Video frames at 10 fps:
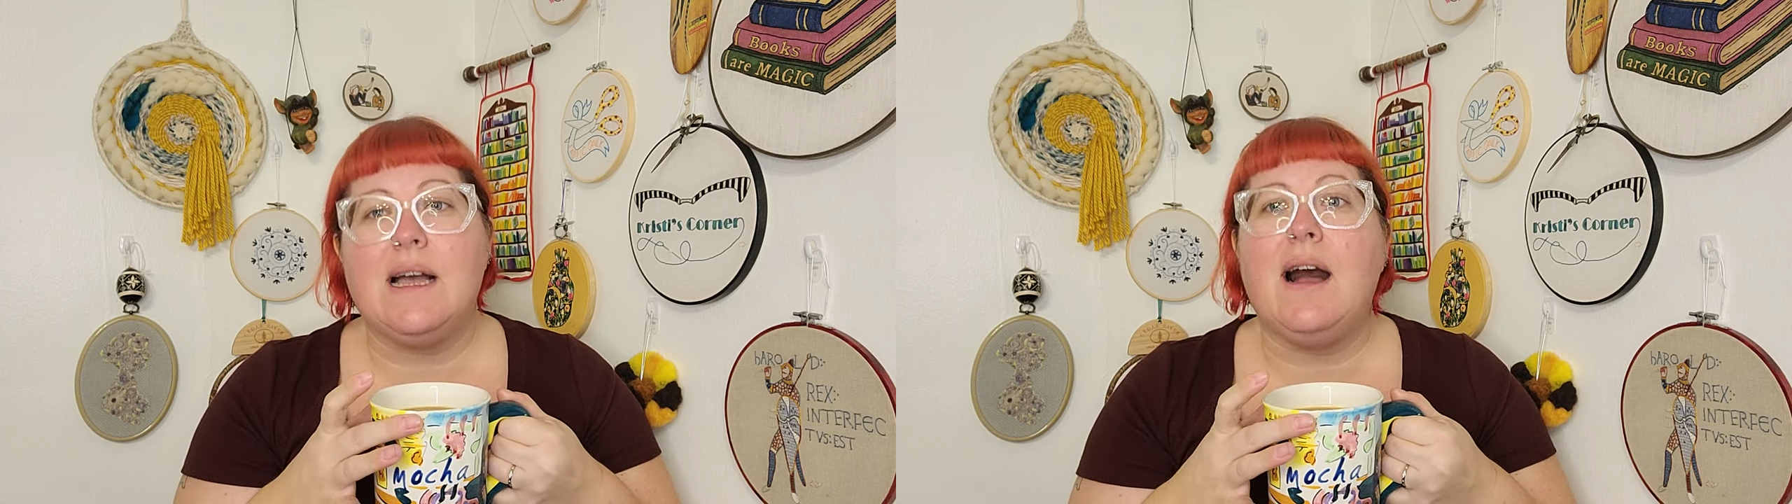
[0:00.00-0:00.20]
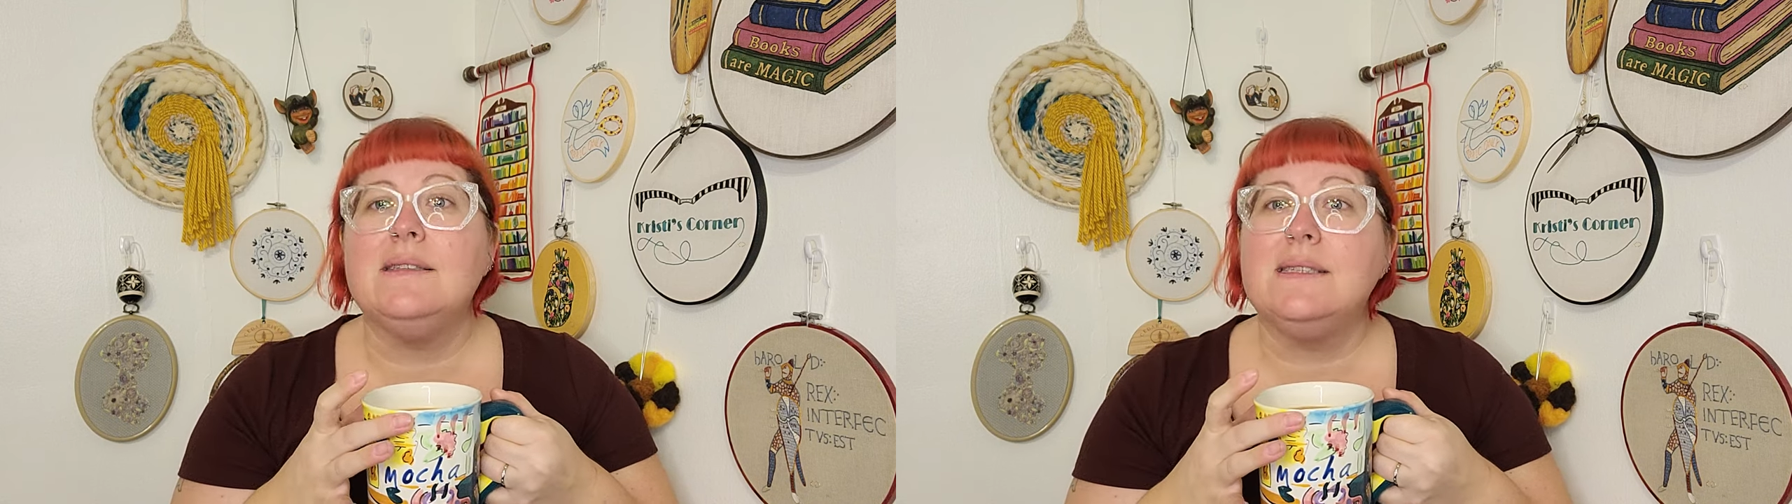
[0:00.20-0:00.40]

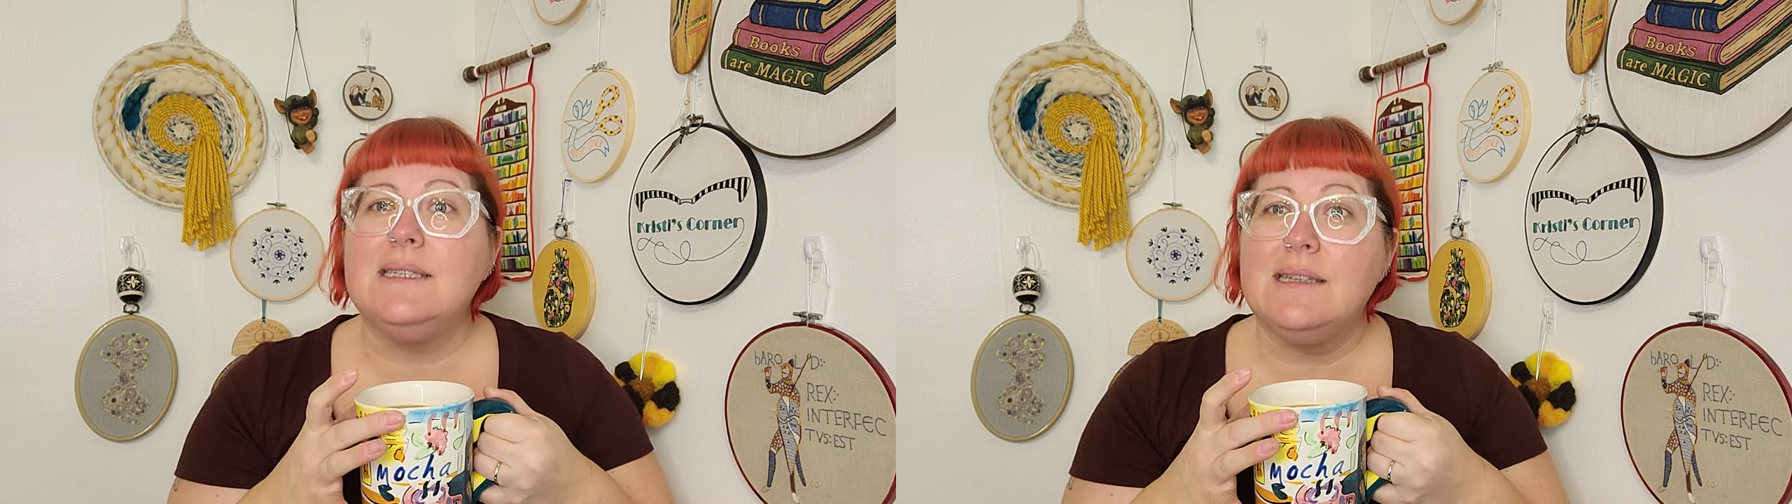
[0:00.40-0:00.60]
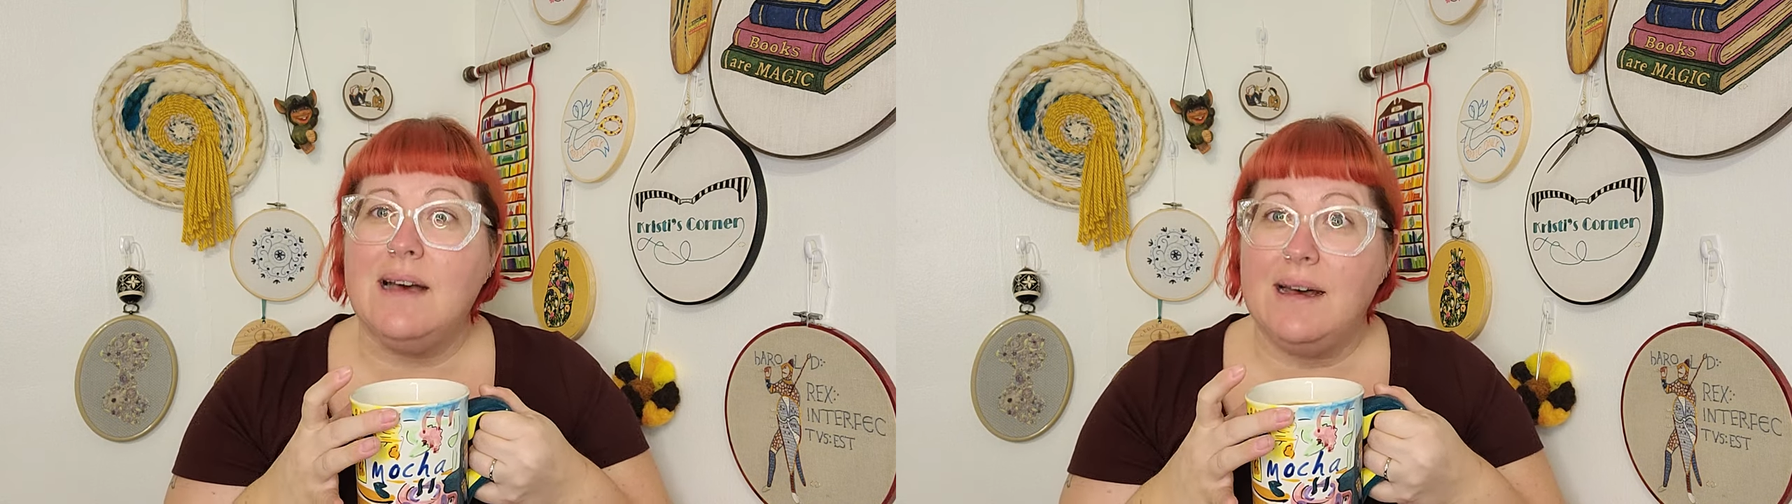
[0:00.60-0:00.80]

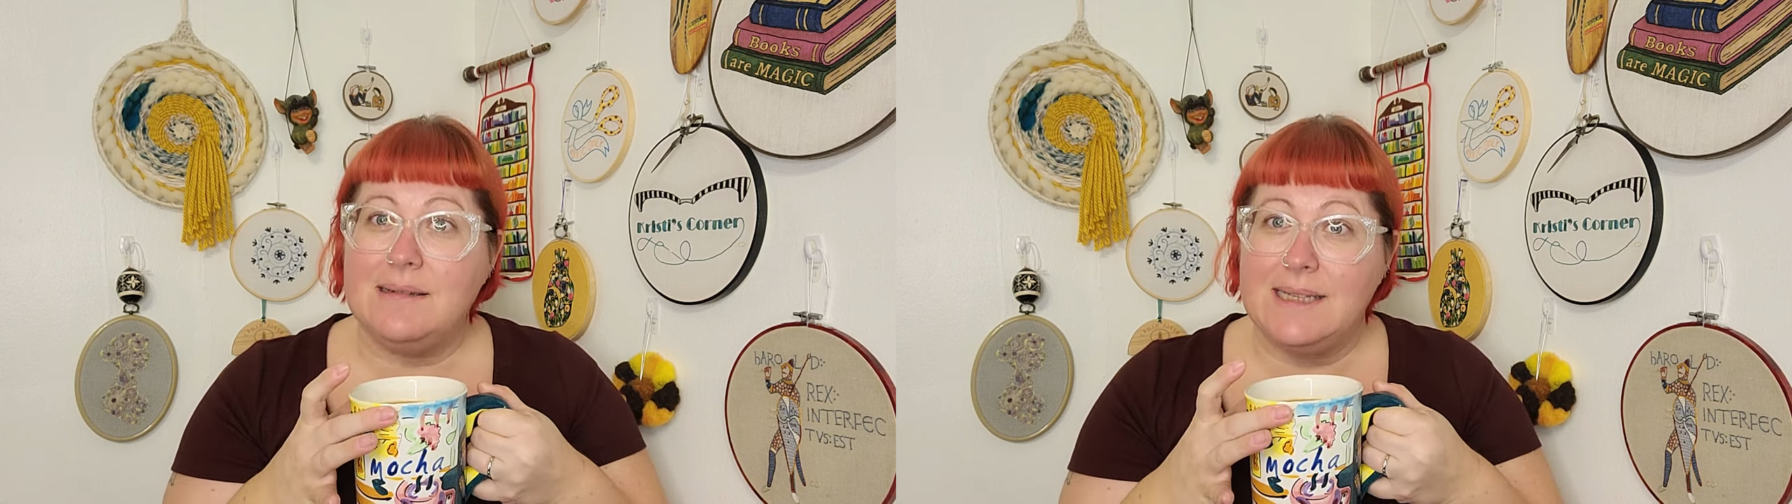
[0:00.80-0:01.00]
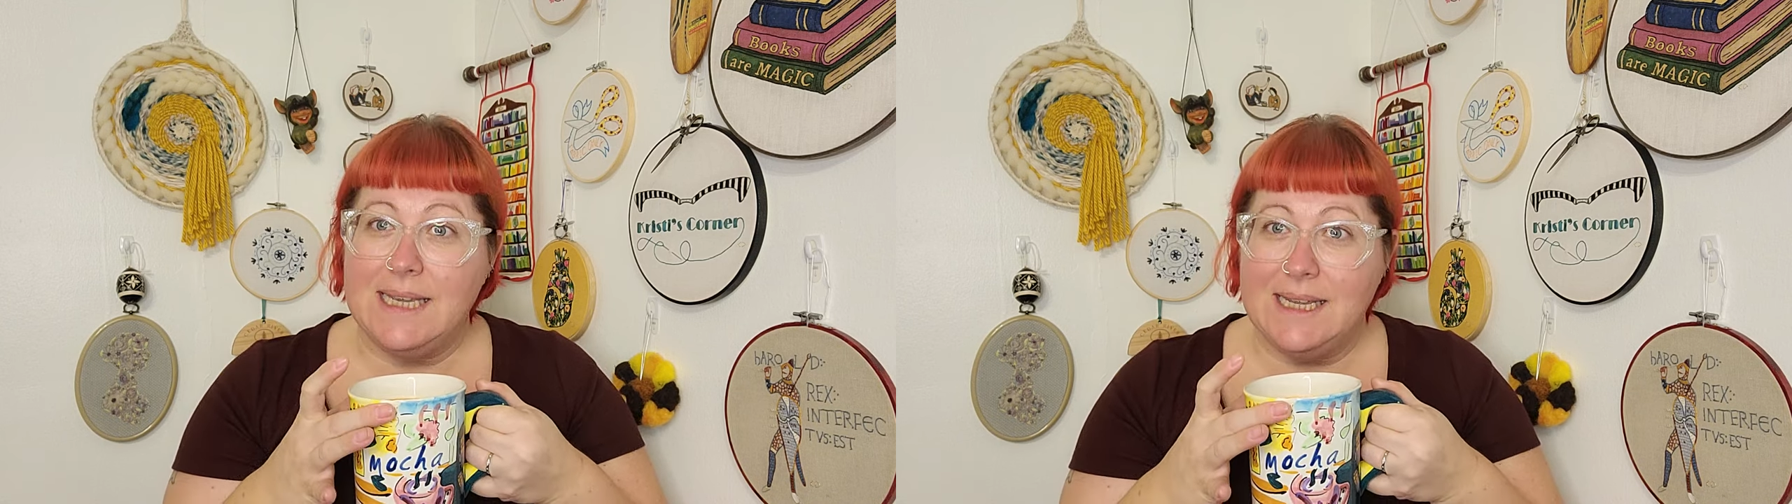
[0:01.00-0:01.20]
constant
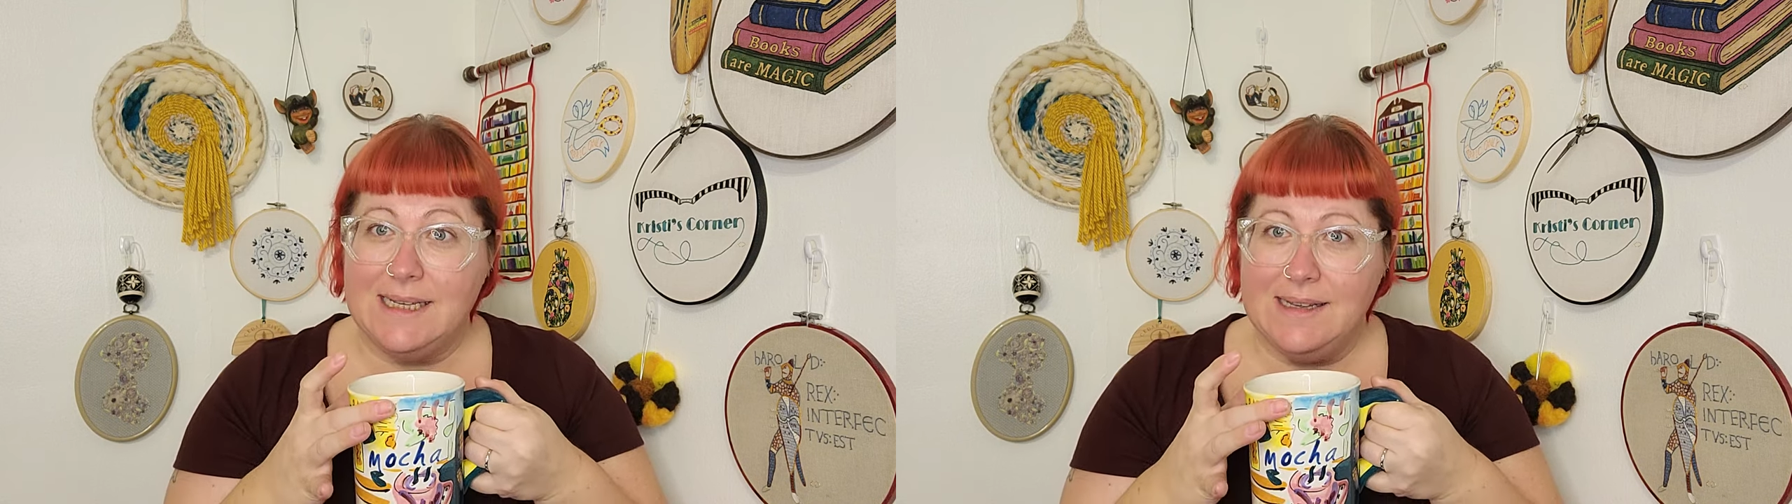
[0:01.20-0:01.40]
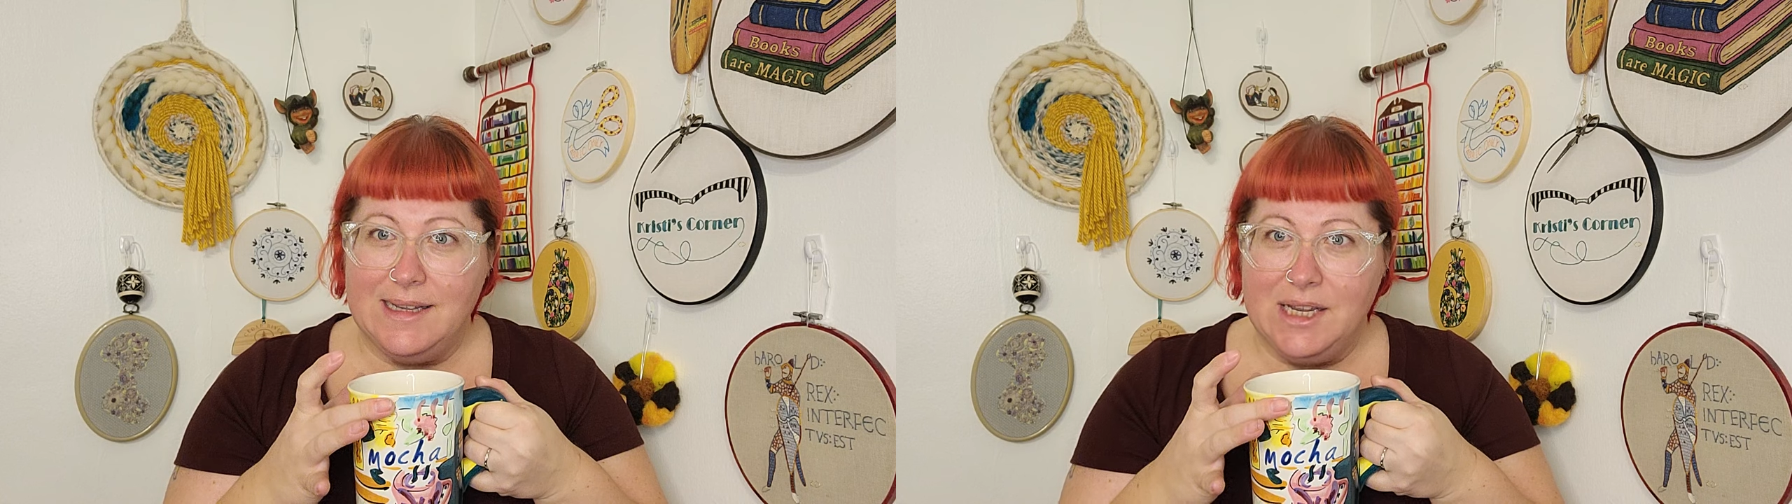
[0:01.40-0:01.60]
cuddling